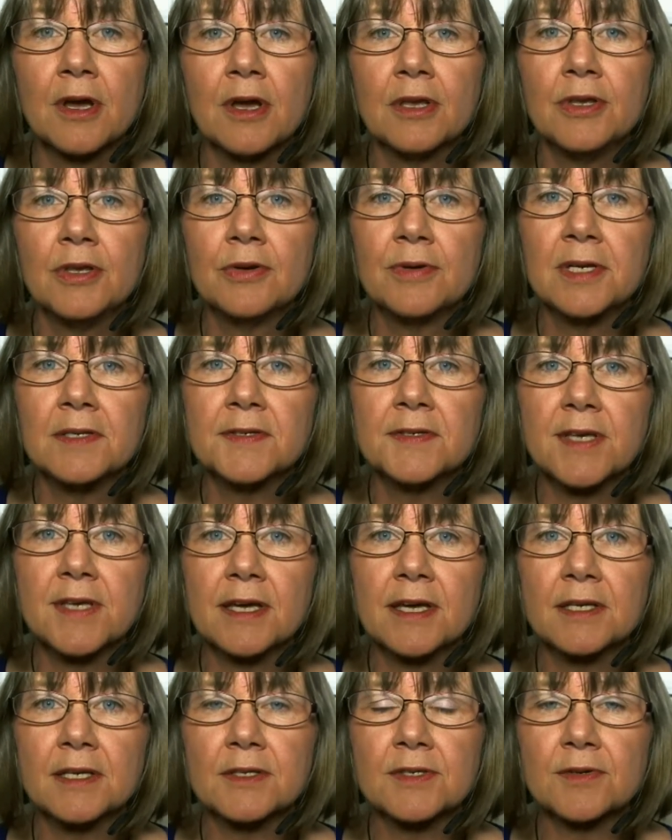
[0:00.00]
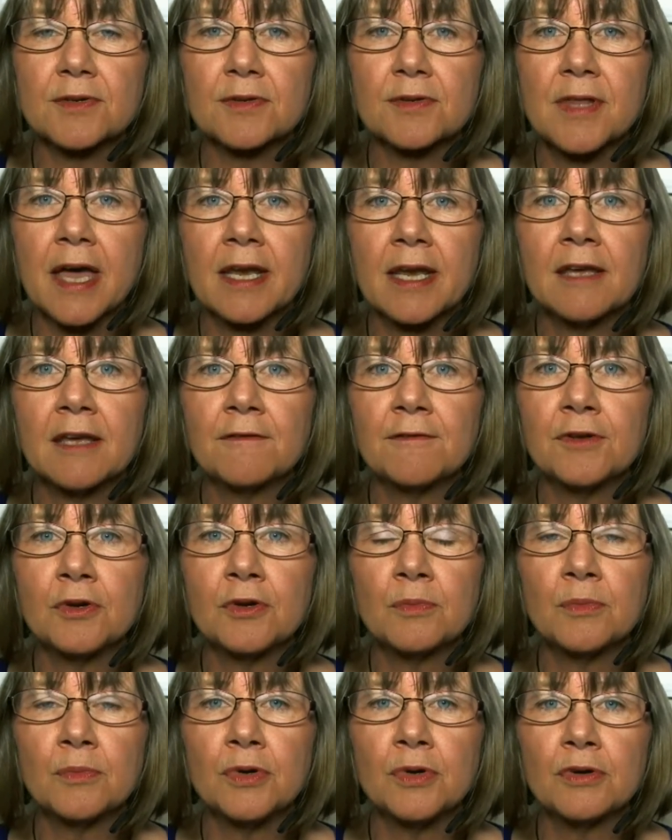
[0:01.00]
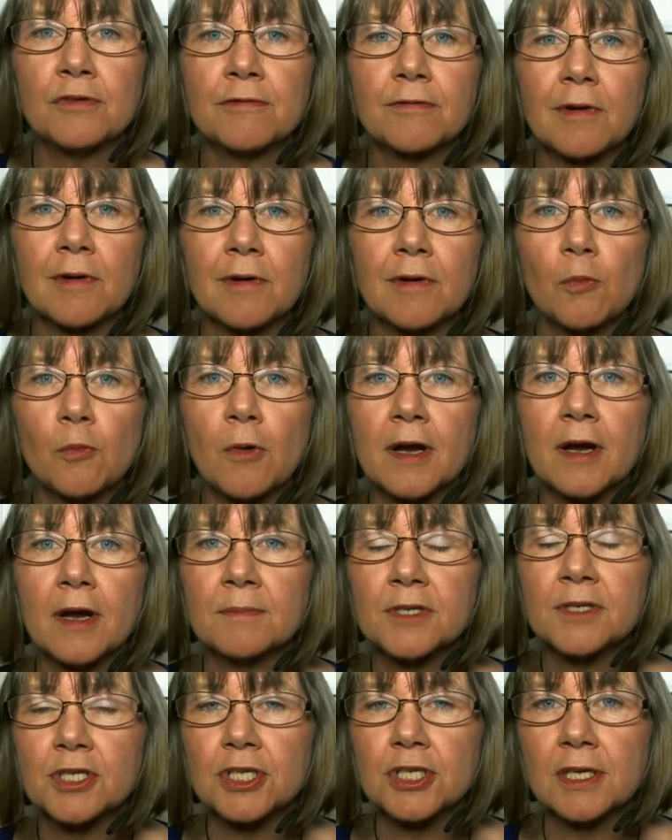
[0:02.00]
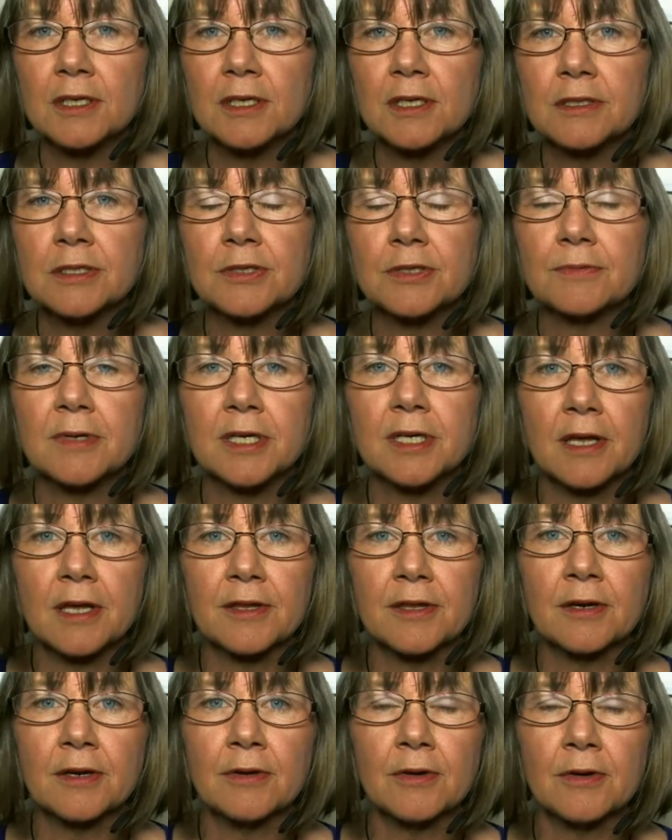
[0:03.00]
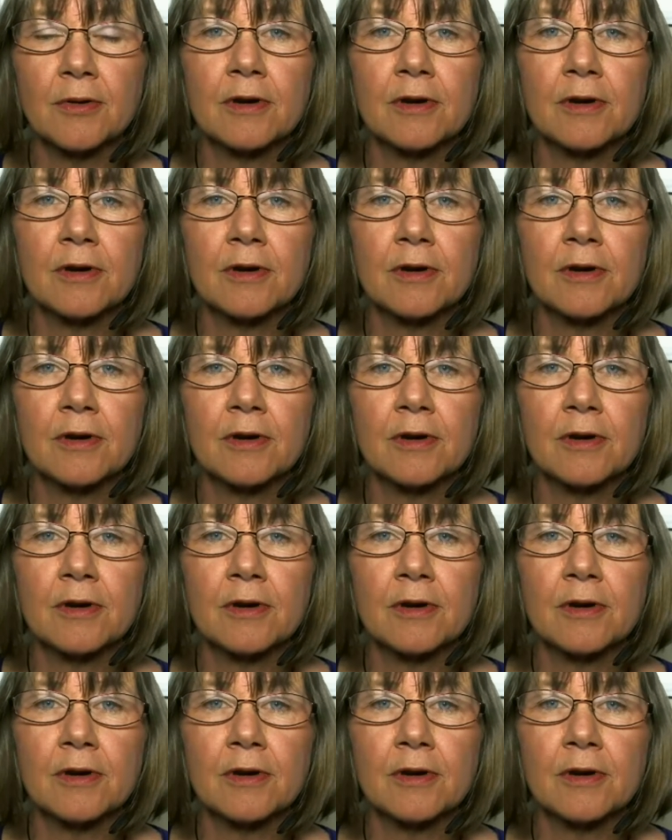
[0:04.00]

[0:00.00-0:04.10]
you can set it so that if you move from one machine to another